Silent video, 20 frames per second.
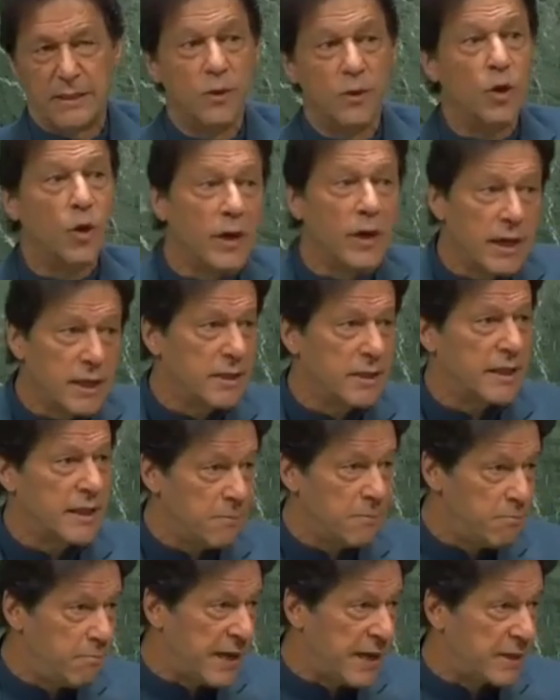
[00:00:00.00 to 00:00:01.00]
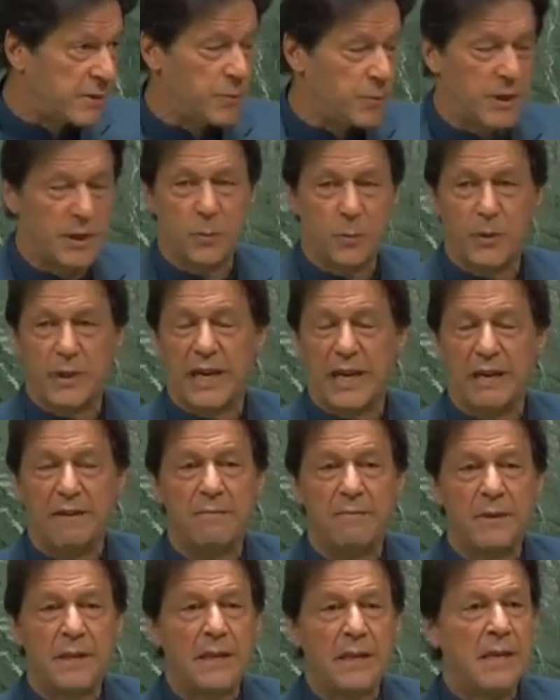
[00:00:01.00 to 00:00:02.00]
knowing the impact it would
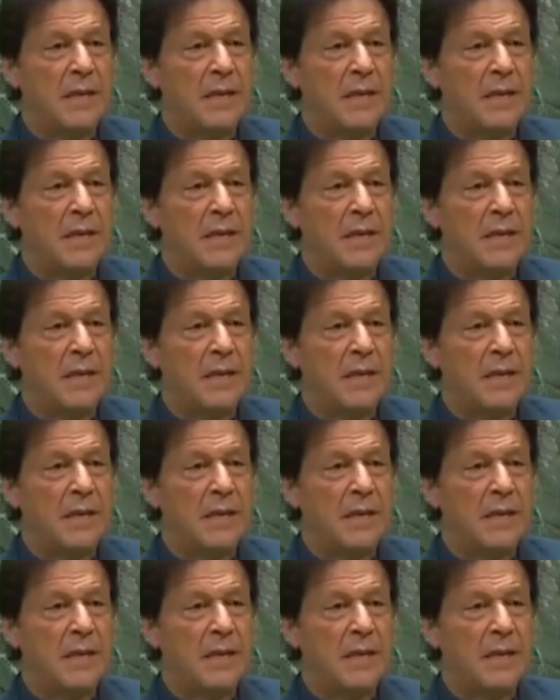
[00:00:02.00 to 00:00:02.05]
have.